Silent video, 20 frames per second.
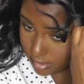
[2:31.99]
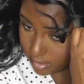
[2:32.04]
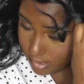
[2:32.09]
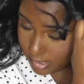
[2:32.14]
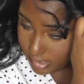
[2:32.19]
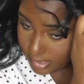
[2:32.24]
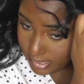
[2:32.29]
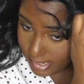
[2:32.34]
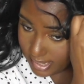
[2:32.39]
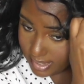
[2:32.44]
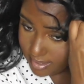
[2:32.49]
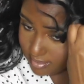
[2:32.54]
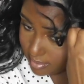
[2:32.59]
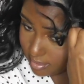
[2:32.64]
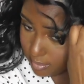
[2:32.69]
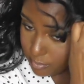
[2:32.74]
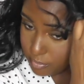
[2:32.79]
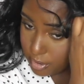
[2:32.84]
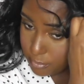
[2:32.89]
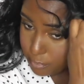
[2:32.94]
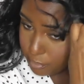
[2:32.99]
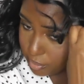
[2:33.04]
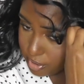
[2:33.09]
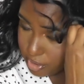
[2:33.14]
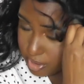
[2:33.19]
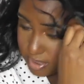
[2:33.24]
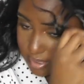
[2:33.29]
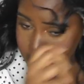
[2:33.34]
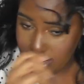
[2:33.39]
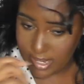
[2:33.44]
Okay, so I'm just
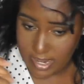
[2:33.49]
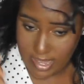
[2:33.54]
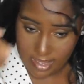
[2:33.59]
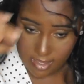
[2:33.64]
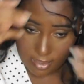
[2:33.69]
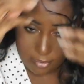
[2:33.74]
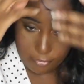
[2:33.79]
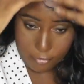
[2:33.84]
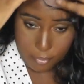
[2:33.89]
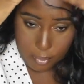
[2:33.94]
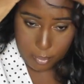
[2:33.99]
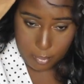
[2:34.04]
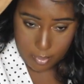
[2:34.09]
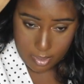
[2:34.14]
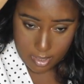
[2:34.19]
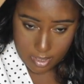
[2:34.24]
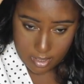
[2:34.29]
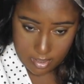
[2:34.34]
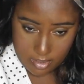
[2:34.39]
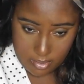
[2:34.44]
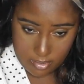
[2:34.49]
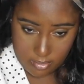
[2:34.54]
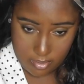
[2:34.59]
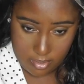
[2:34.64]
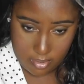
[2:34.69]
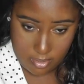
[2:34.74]
pushing the lace forward.